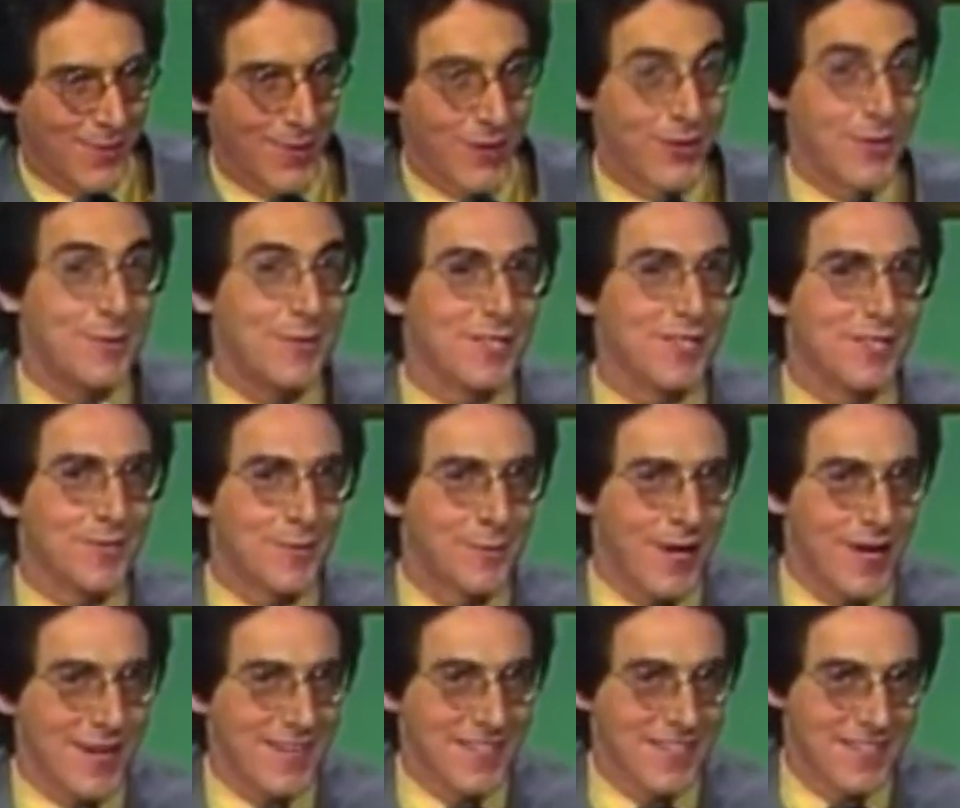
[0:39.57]
Well, you'd be
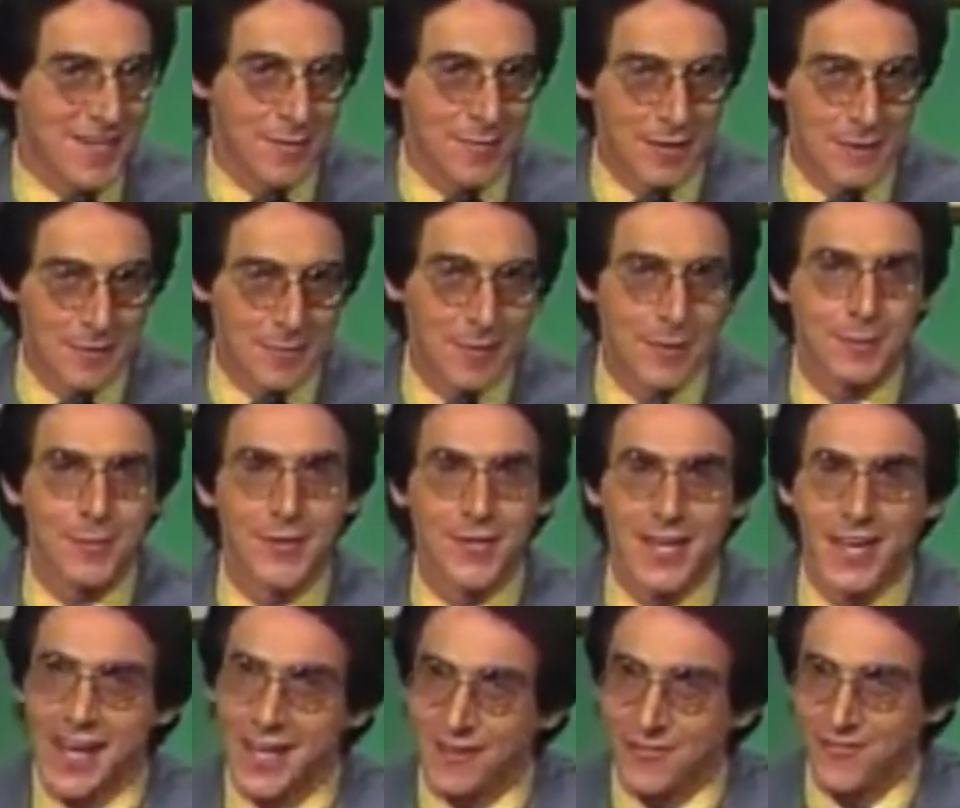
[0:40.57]
surprised how many people
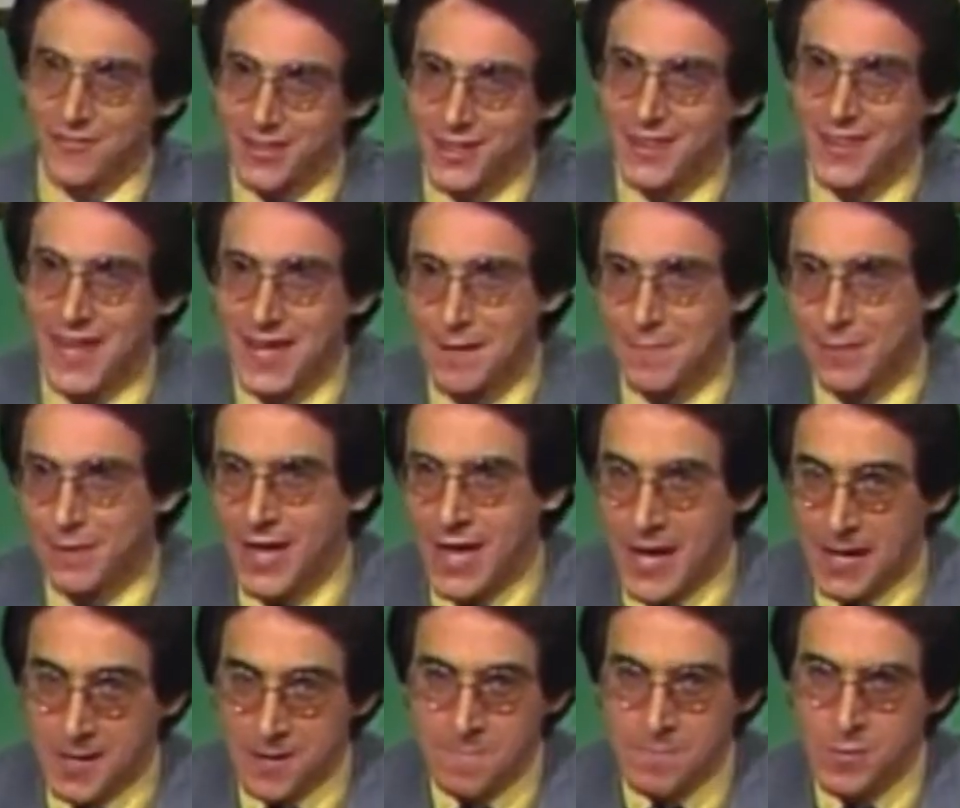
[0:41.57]
can't fill that
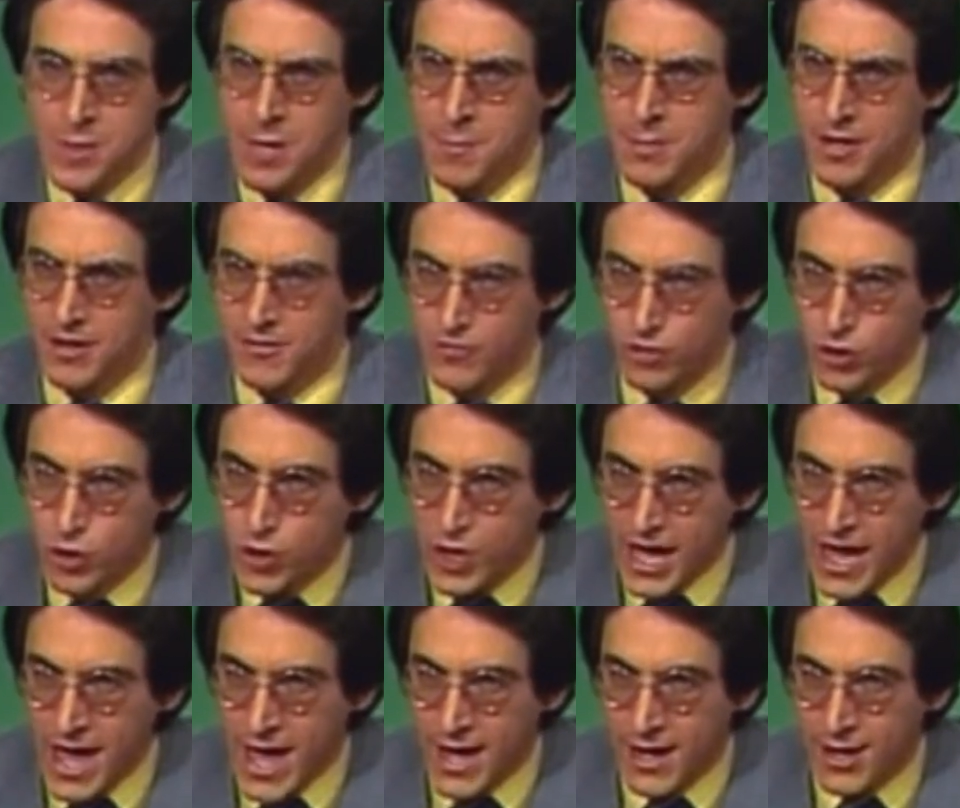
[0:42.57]
blank. But if you
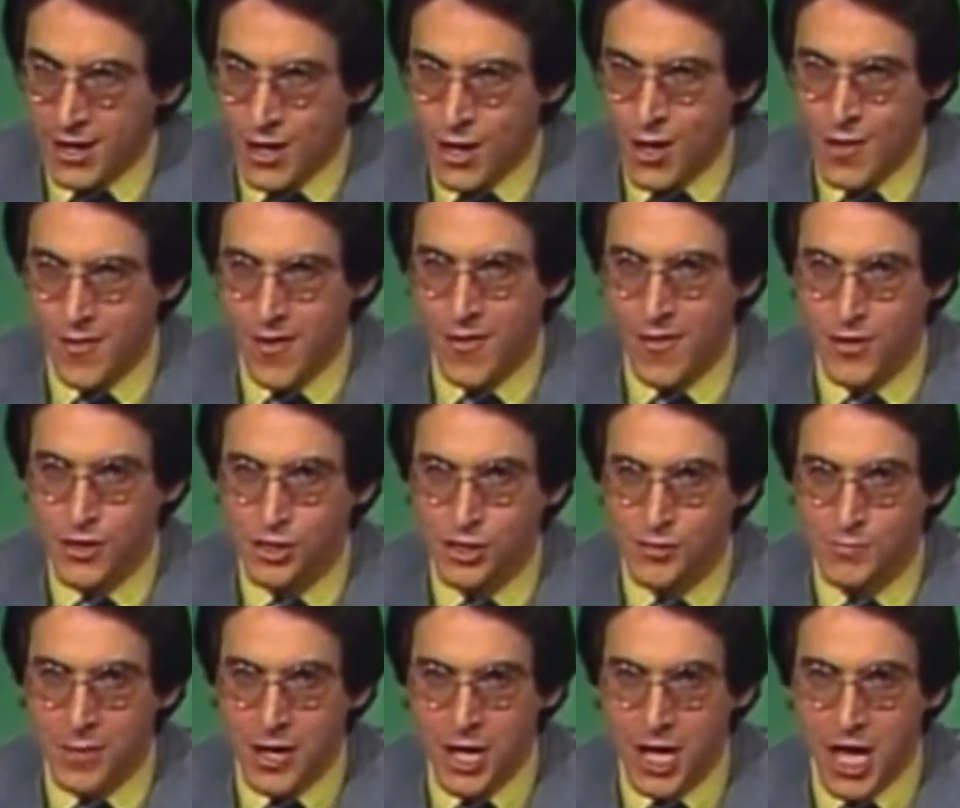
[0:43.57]
can, then there's
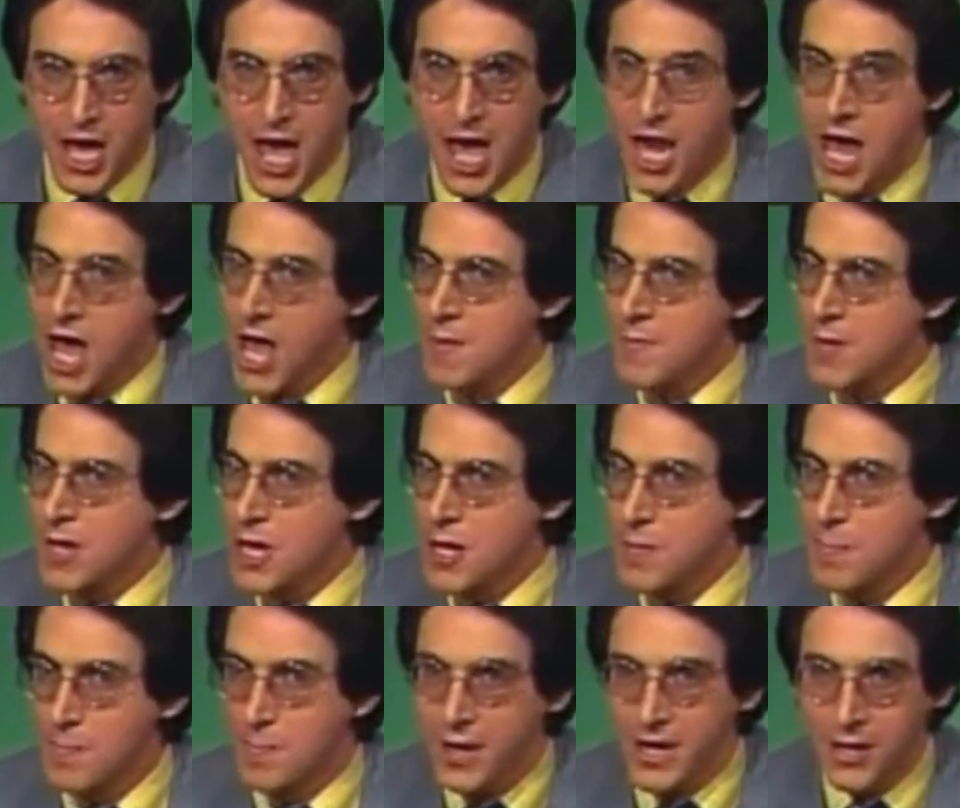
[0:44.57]
money, and I
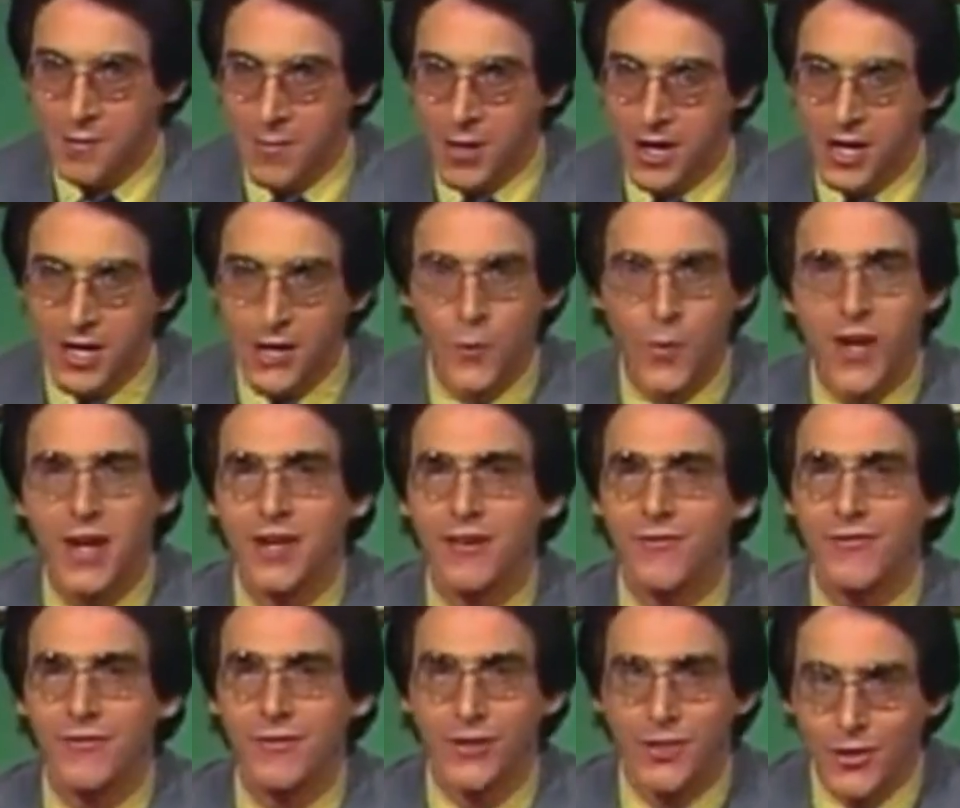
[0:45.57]
mean big money, waiting
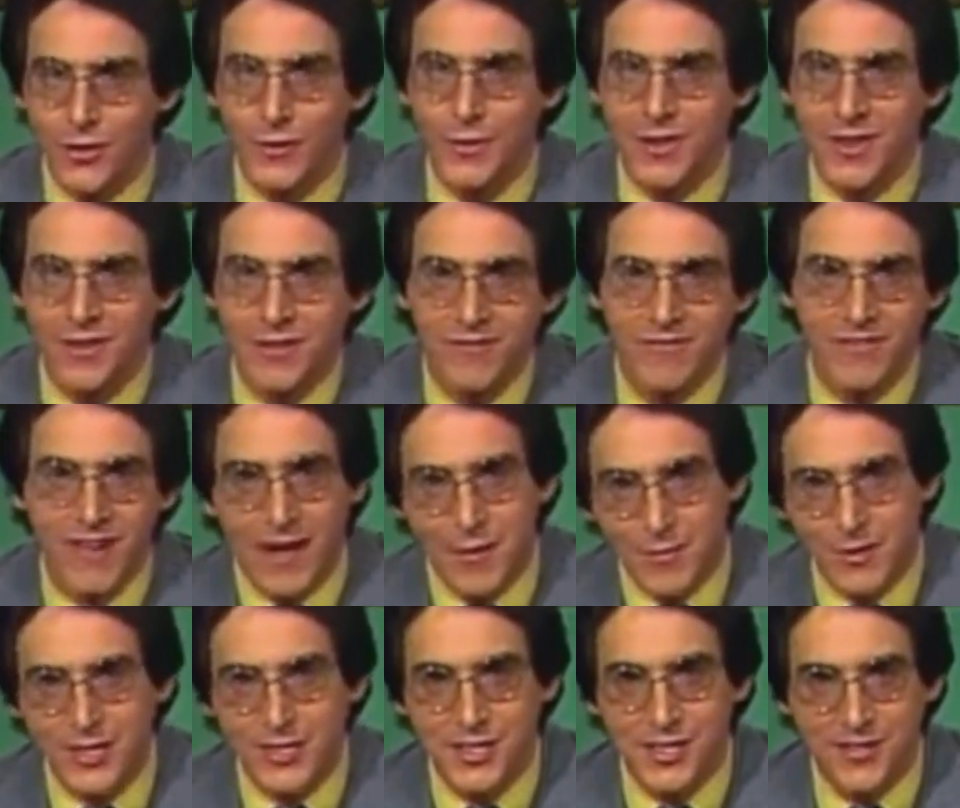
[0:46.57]
for you in the
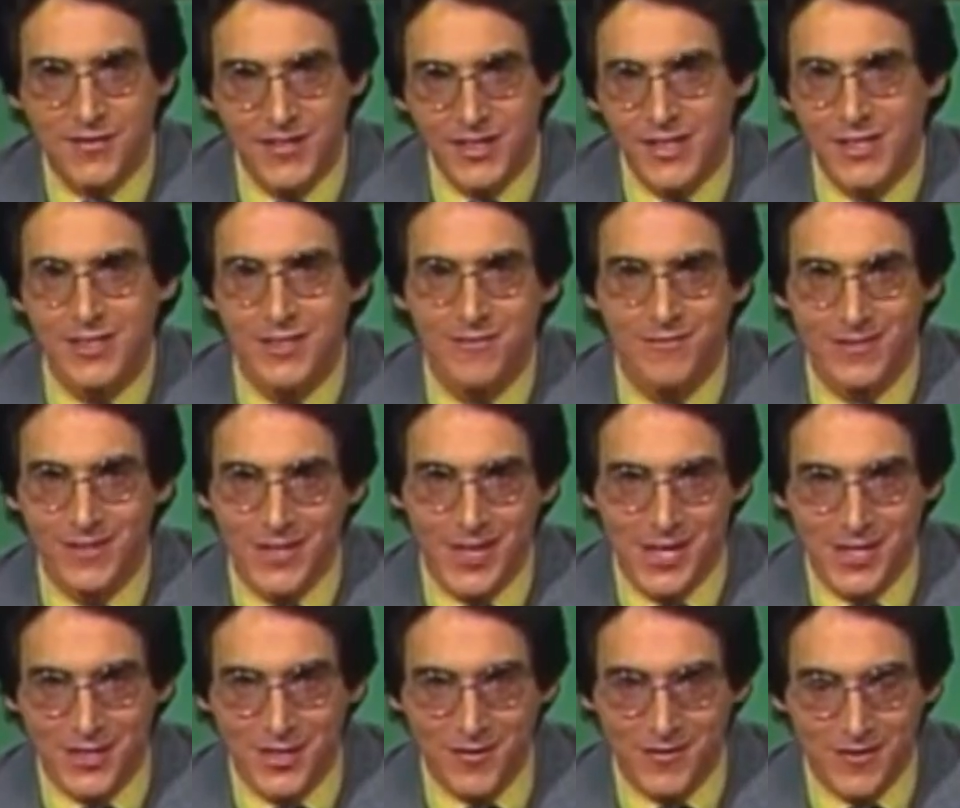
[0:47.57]
fabulous field of
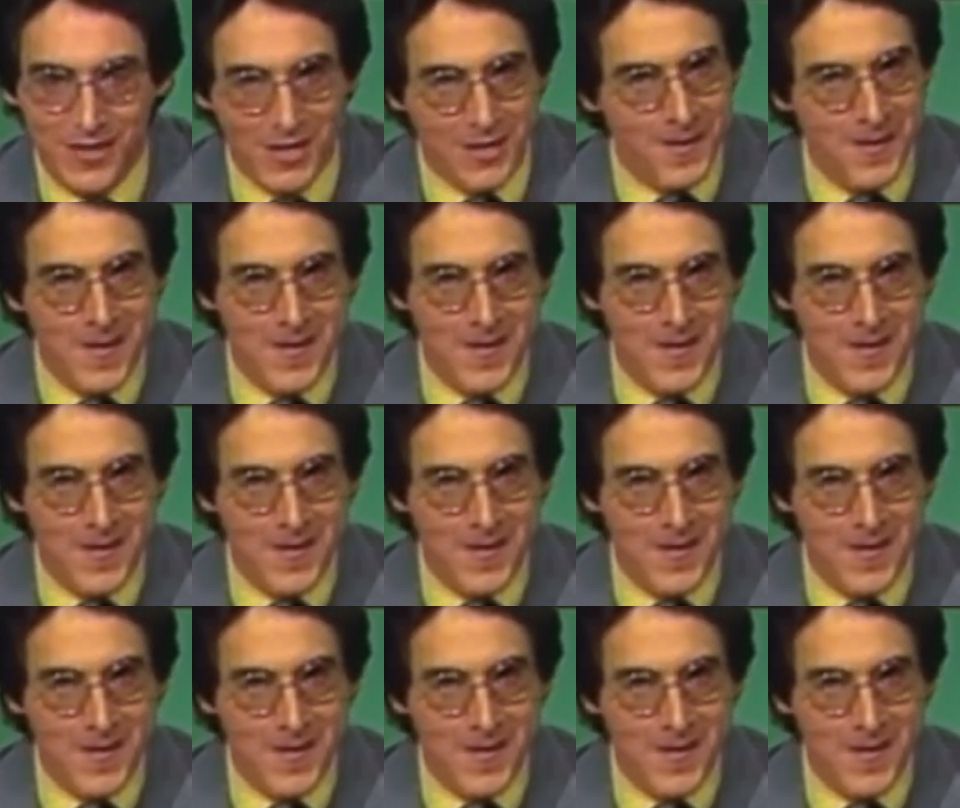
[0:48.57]
philosophy.